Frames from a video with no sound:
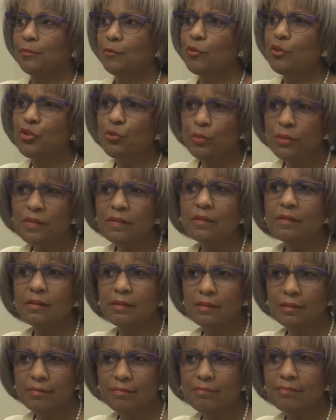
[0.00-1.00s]
which
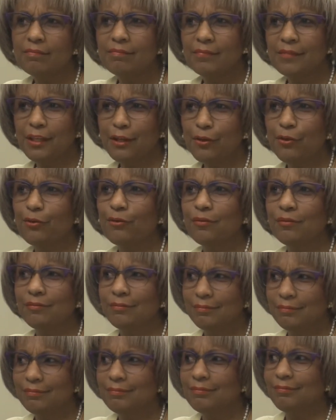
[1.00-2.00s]
was,
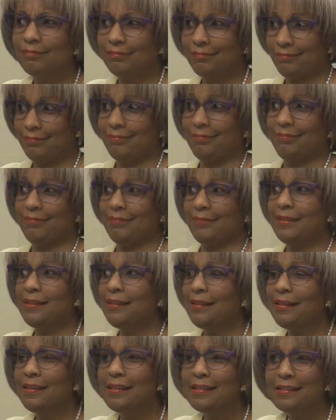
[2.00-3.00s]
a
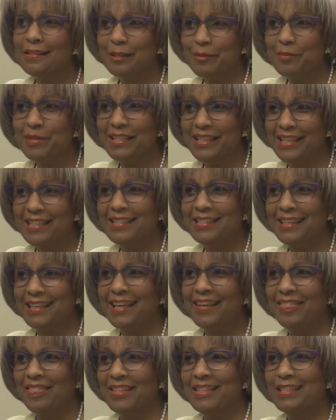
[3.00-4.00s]
little
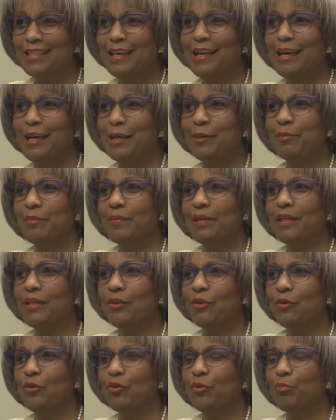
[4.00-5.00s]
intimidating at the time,
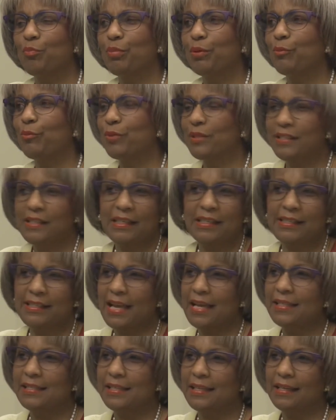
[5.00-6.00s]
but was
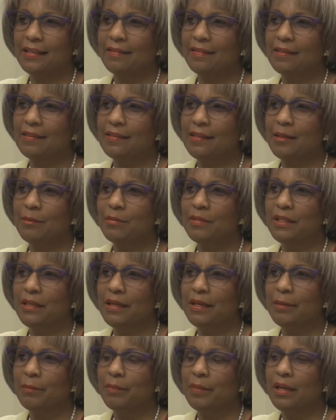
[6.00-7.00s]
exciting at the same
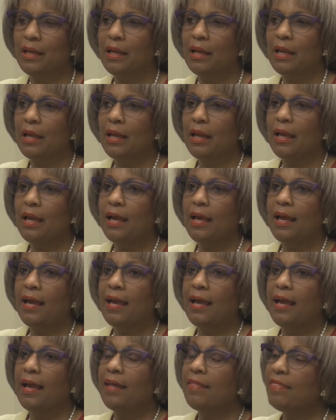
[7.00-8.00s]
time.
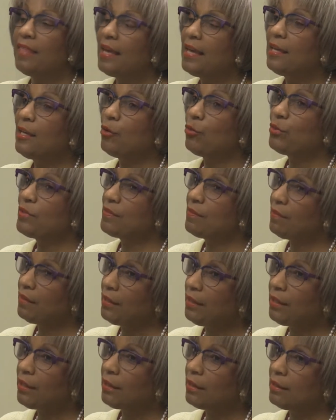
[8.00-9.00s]
And then it was
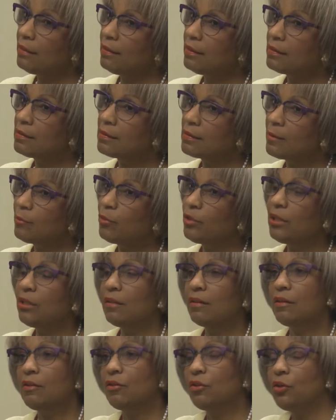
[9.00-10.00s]
there that someone
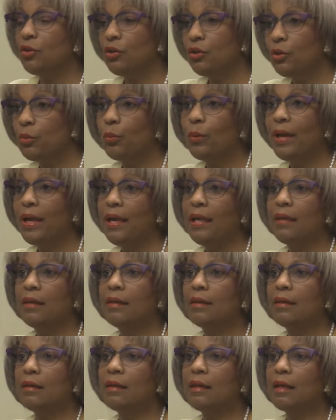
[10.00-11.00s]
at the
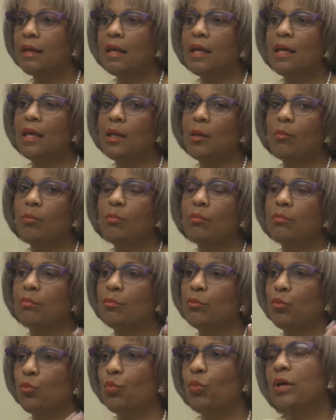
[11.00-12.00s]
UN
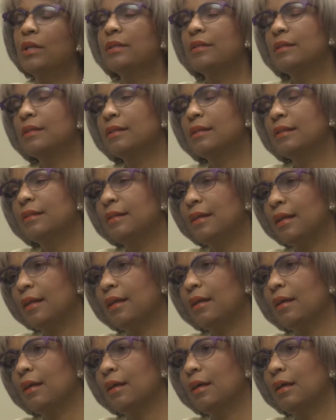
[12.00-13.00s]
came one
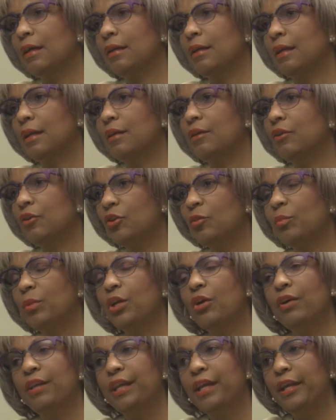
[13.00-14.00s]
day and heard
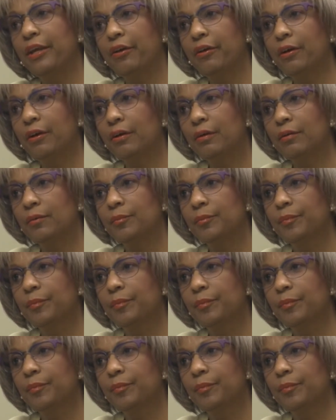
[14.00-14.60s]
me on air.